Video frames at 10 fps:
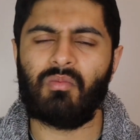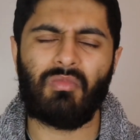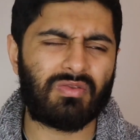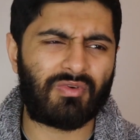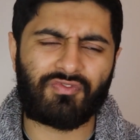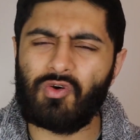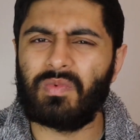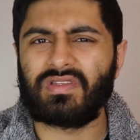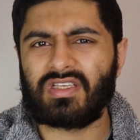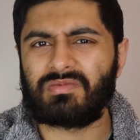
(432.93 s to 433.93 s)
But his
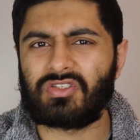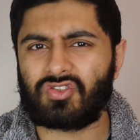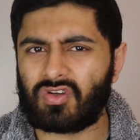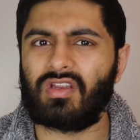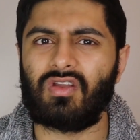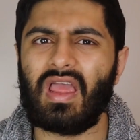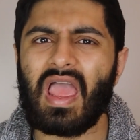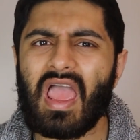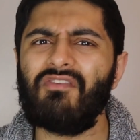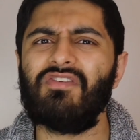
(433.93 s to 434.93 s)
performance has been shocking.
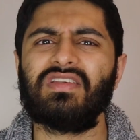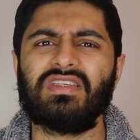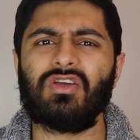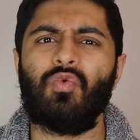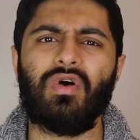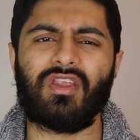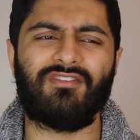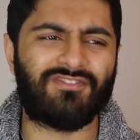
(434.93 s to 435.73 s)
Every single one there.